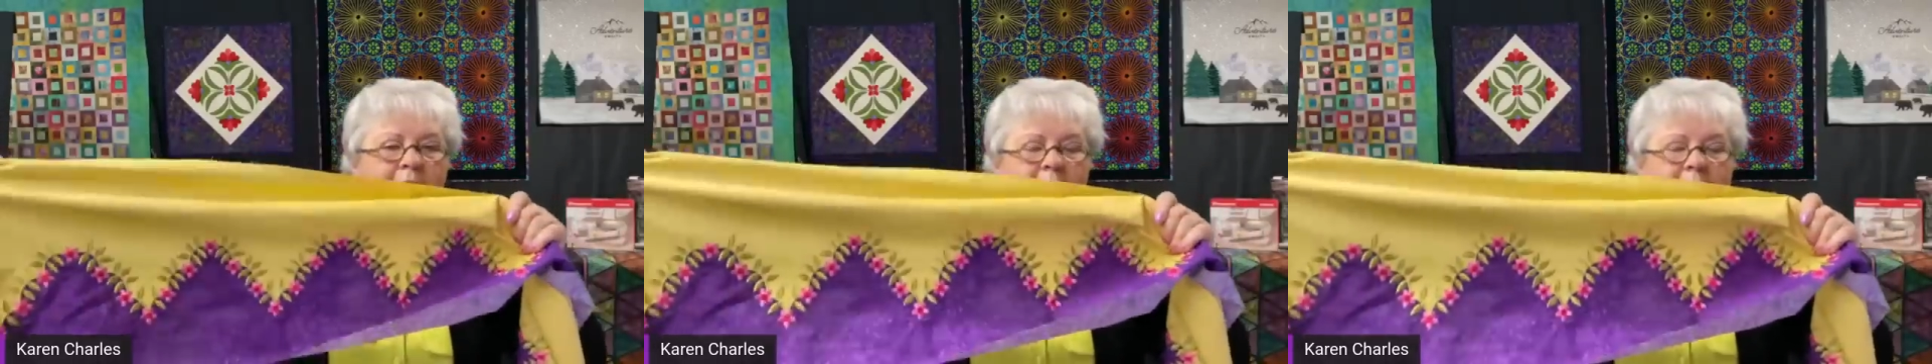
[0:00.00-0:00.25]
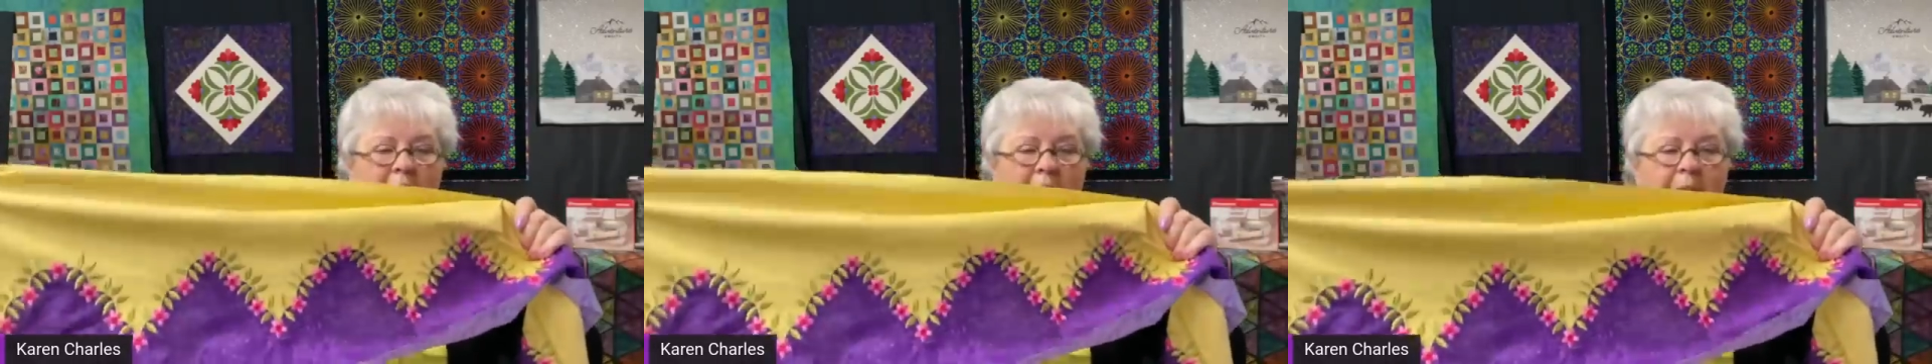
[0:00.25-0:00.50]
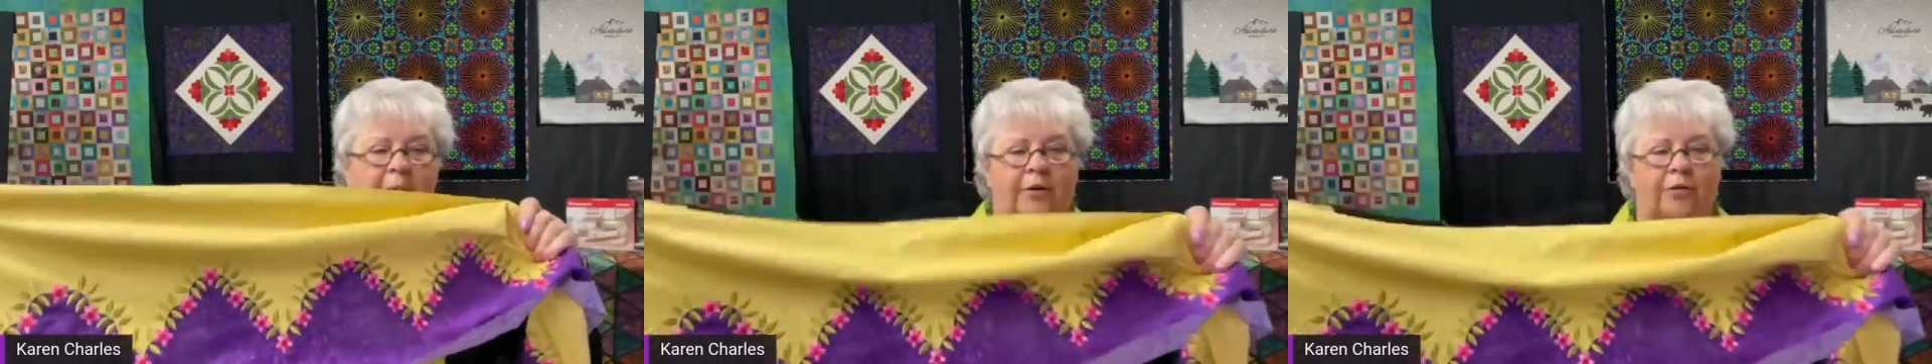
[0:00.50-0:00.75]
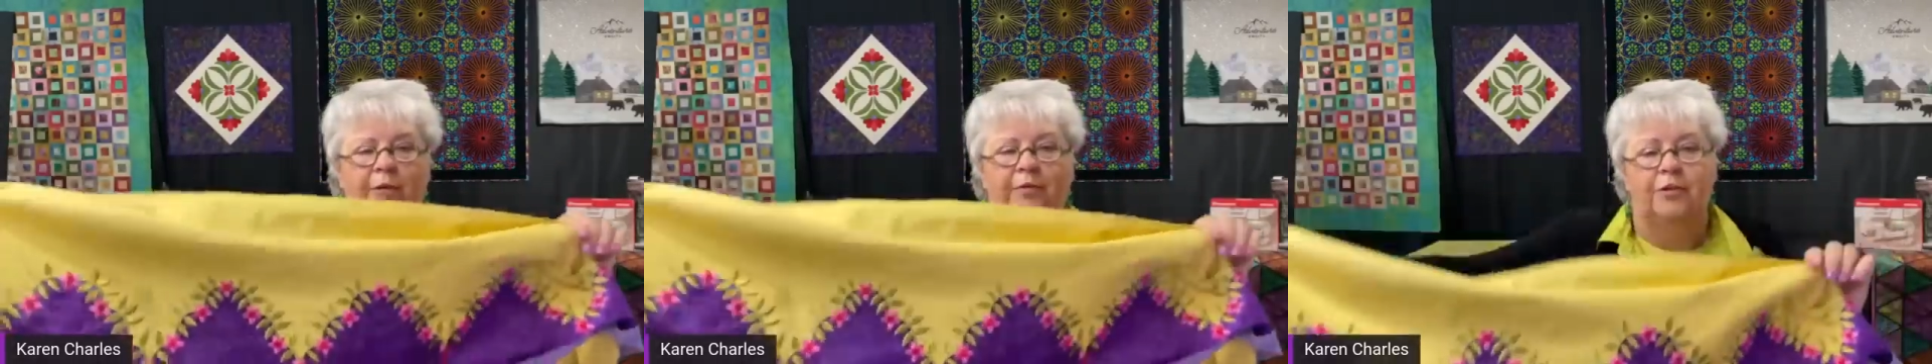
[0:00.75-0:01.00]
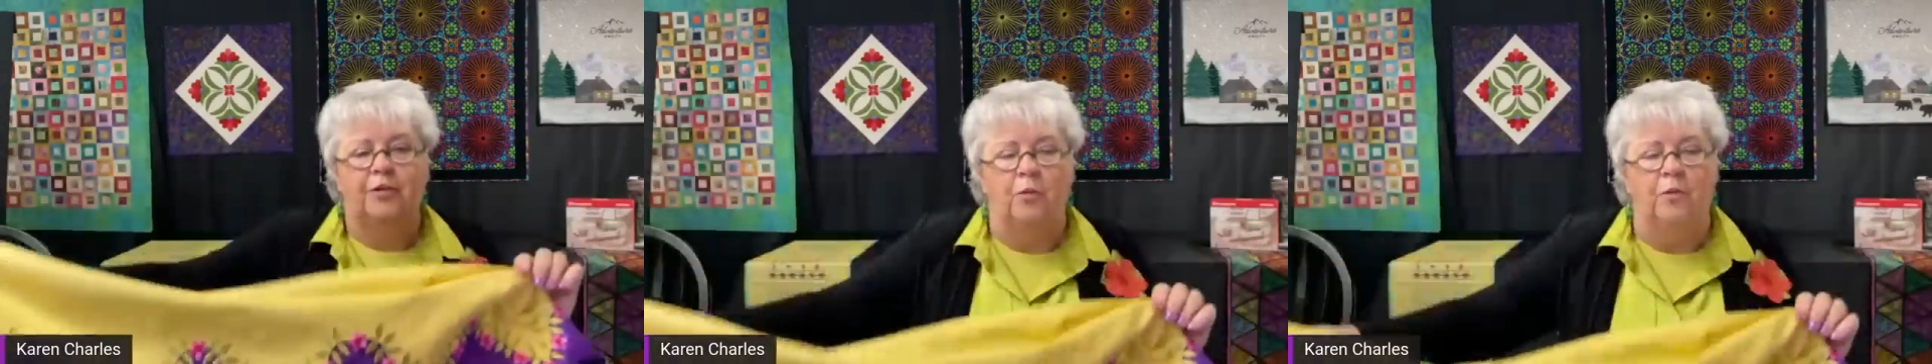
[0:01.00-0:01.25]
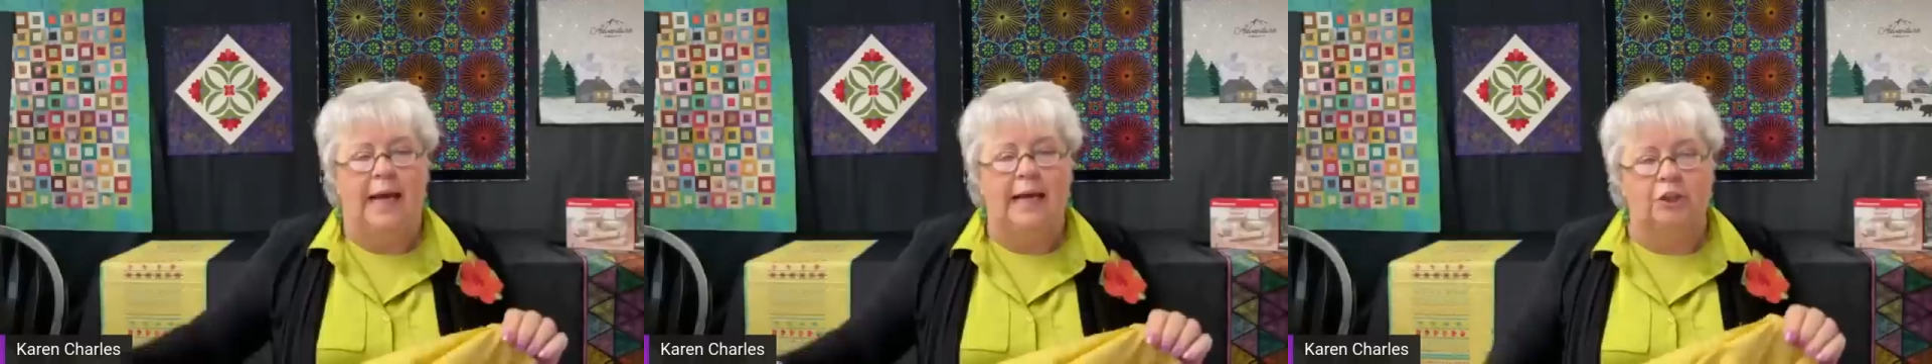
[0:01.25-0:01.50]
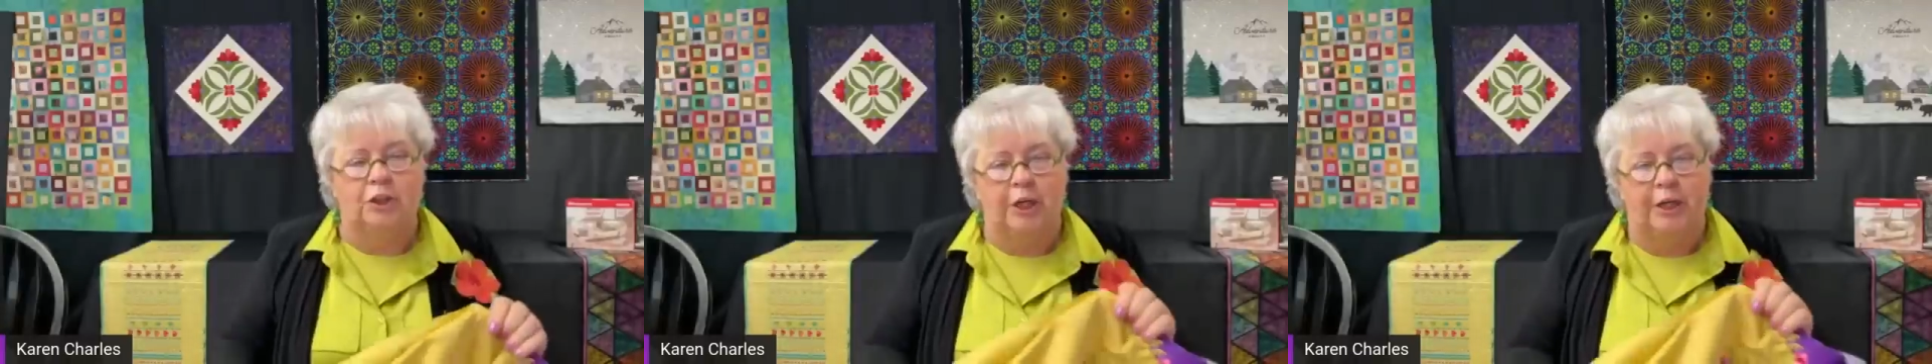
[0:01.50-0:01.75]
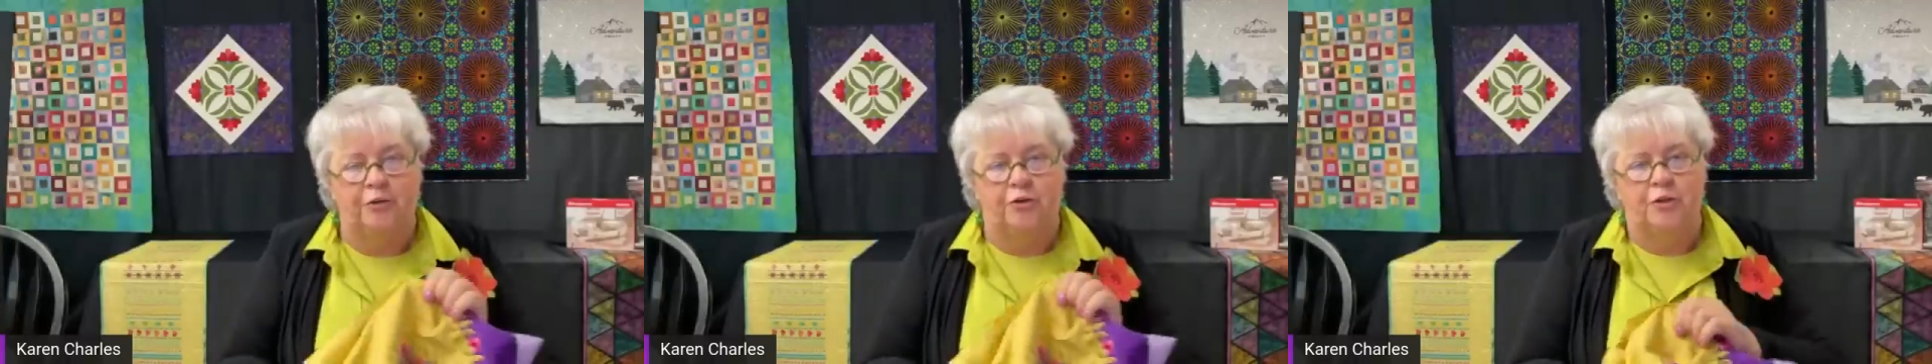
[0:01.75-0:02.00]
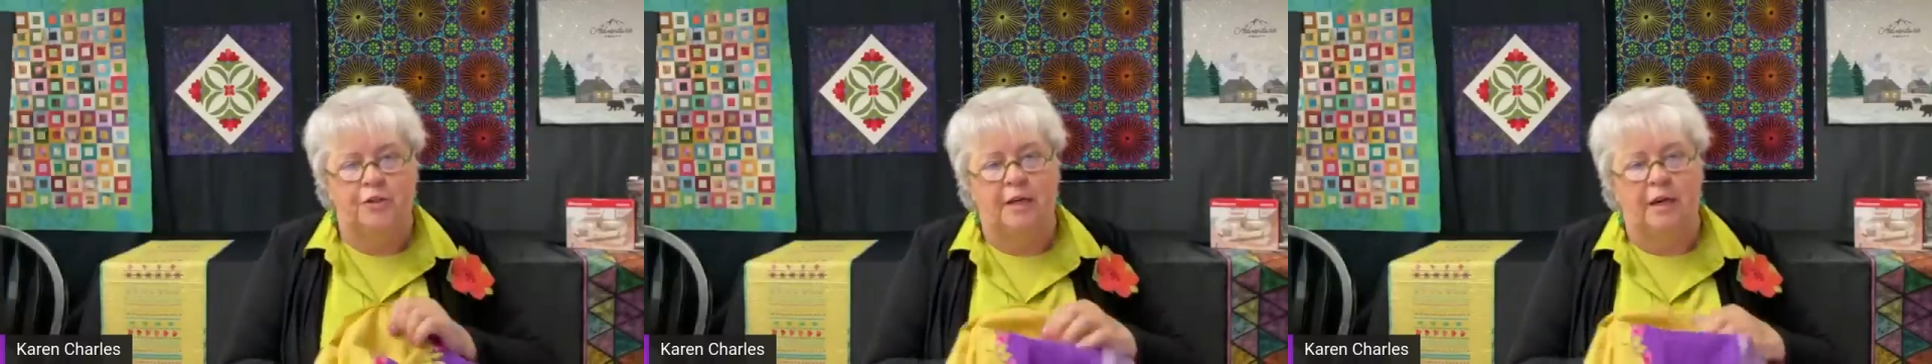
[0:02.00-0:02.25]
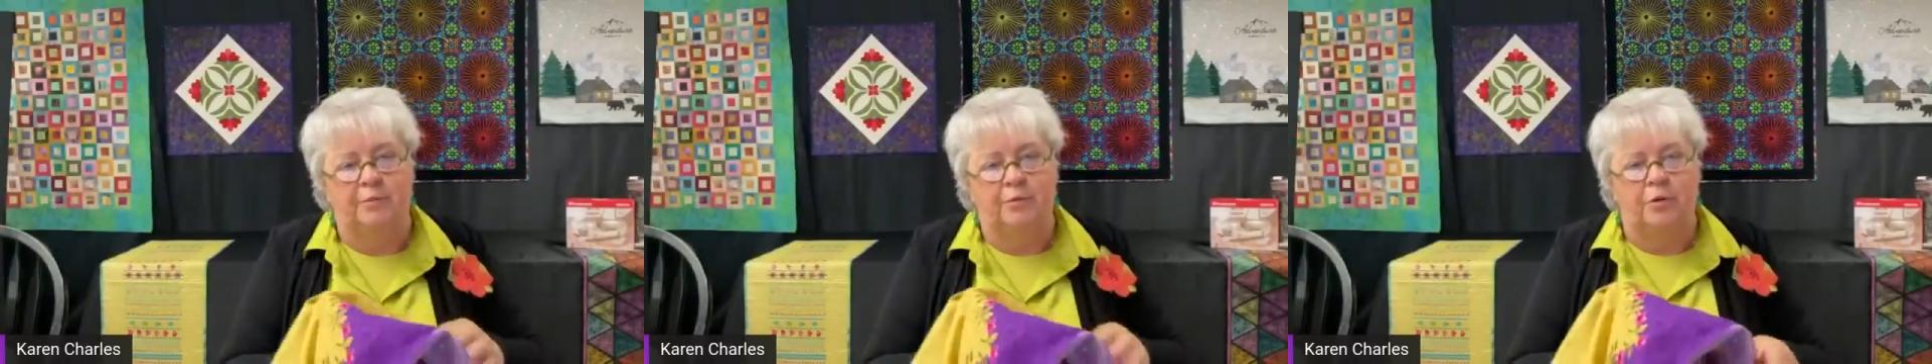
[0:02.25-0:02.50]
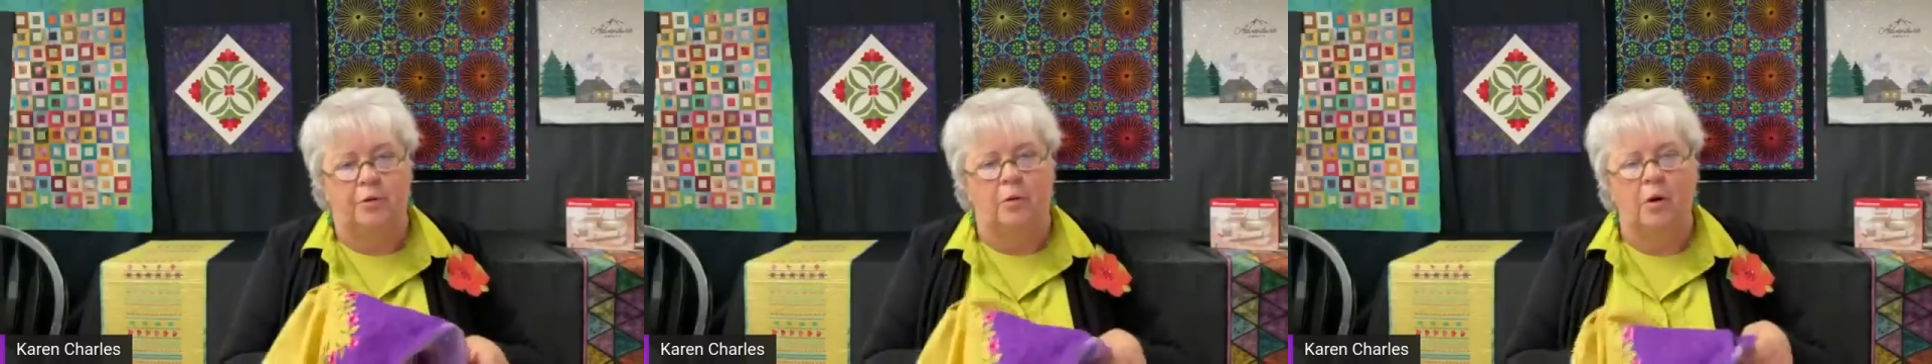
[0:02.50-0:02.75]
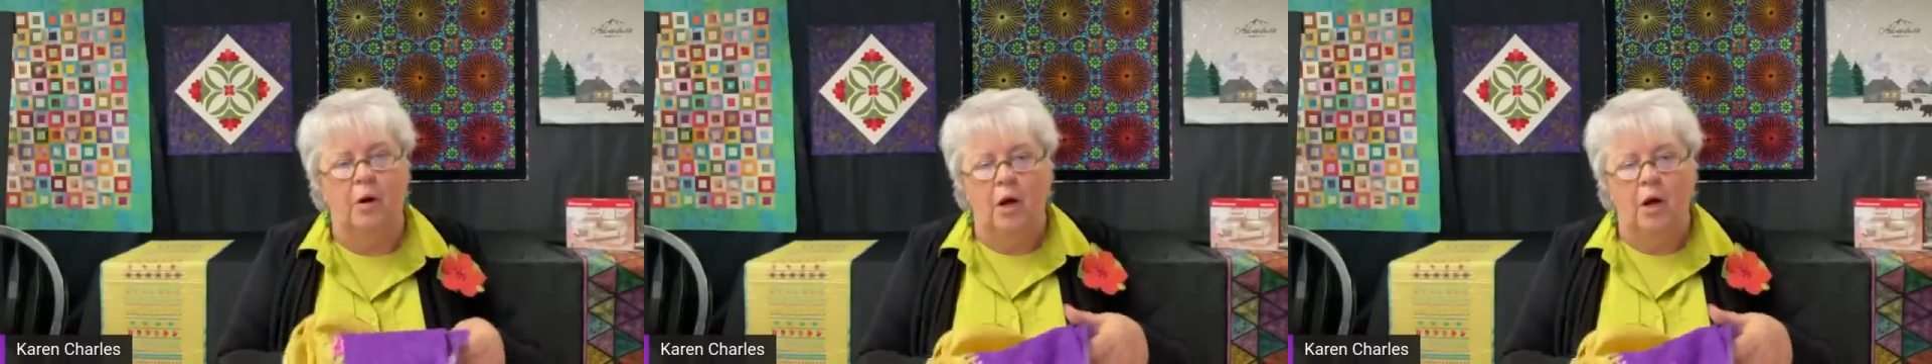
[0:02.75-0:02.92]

fabrics. And so that changes it up too.